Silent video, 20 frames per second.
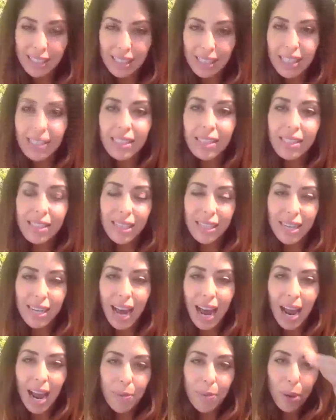This is the
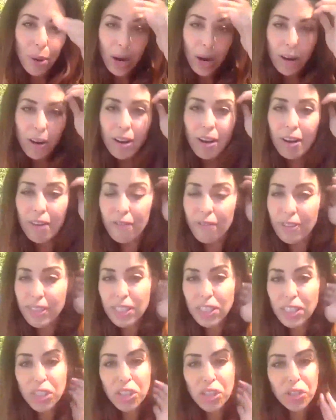time where
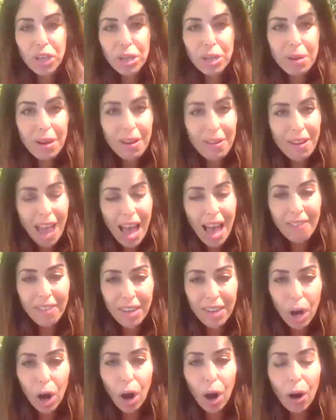physicians are going to be
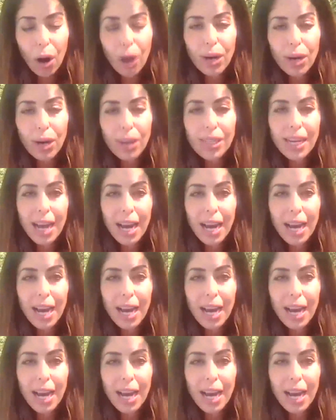having a hard time